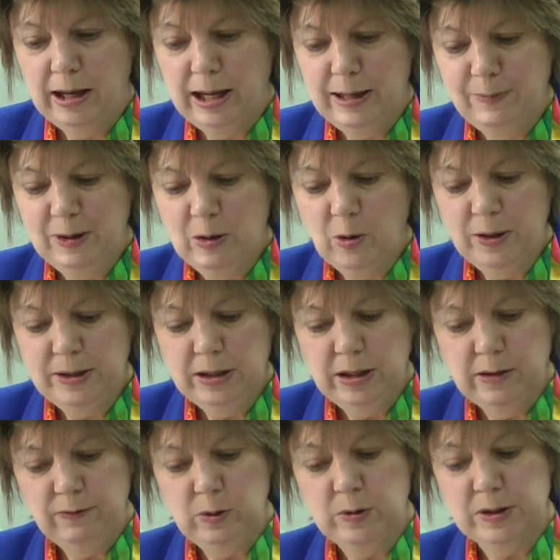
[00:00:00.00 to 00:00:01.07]
I'm going to
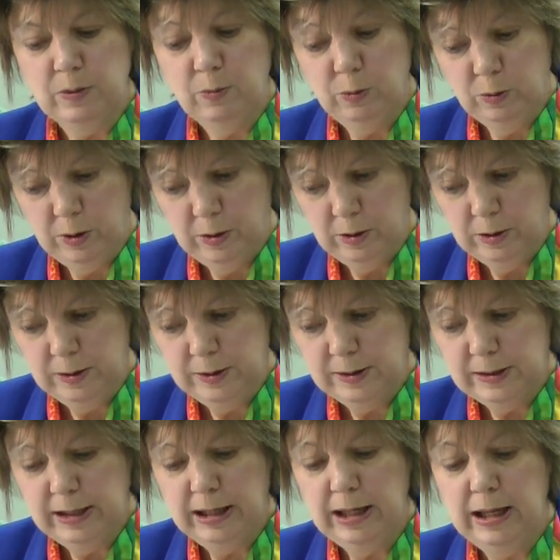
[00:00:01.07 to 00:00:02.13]
give you some
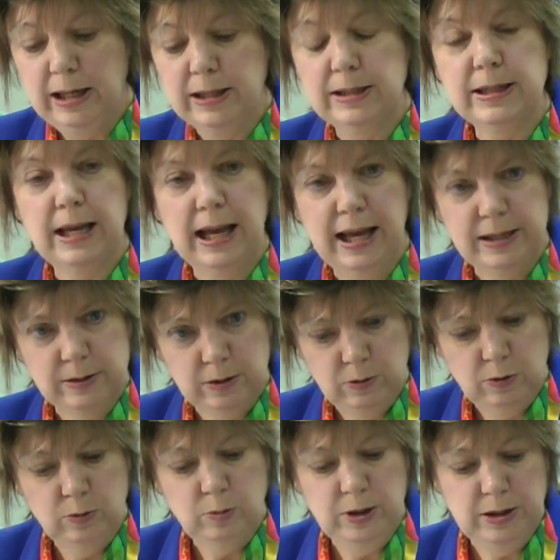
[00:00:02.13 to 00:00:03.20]
words and ask
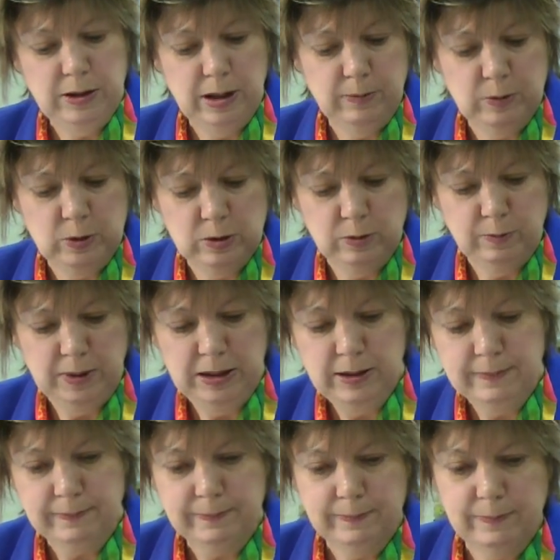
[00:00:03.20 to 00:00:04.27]
you to read them to me.